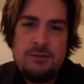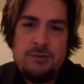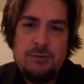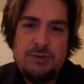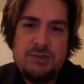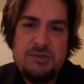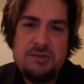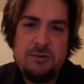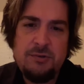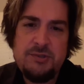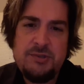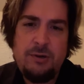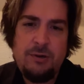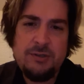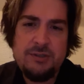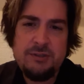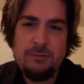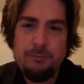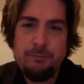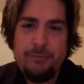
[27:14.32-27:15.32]
Do I still
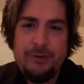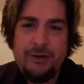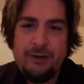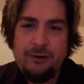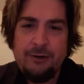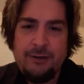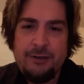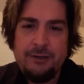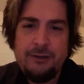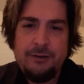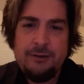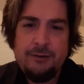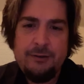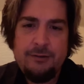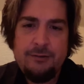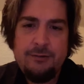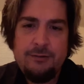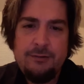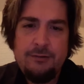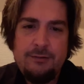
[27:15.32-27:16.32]
talk to Barry?
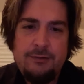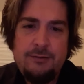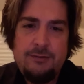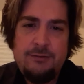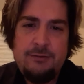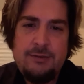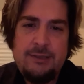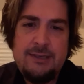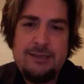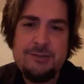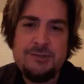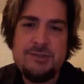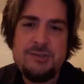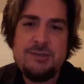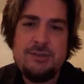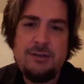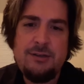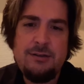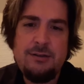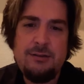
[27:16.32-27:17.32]

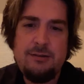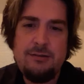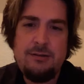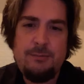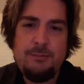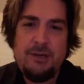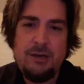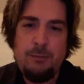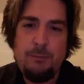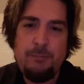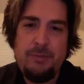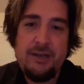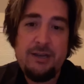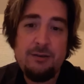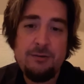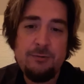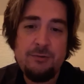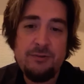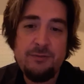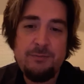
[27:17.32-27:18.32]
Yes, I, I'm in a
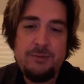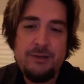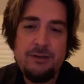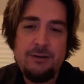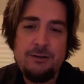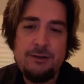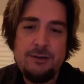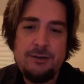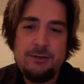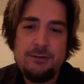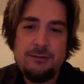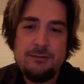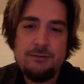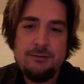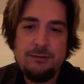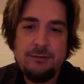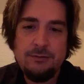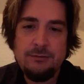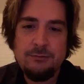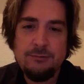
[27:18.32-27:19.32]
band with Barry.
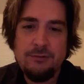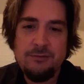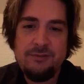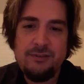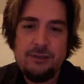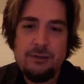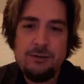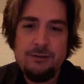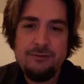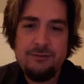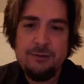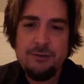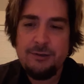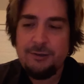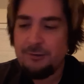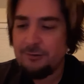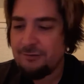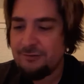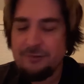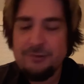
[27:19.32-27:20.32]
We're very,
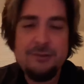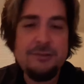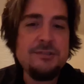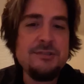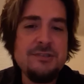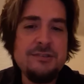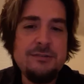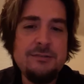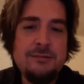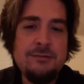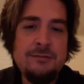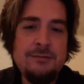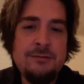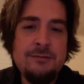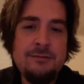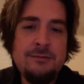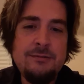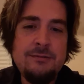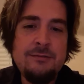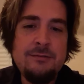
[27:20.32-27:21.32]
very good friends.
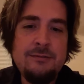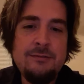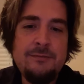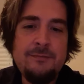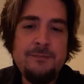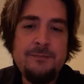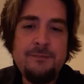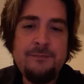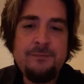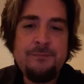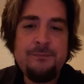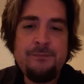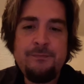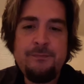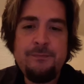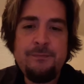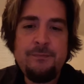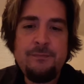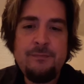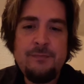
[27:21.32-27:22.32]

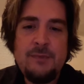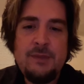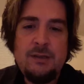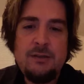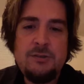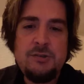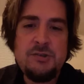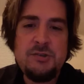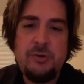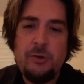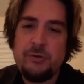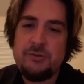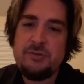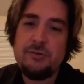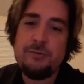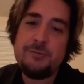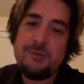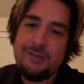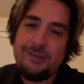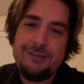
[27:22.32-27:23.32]
I just
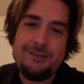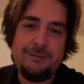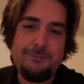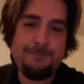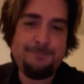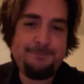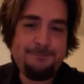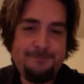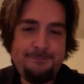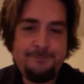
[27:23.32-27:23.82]
talked to him today.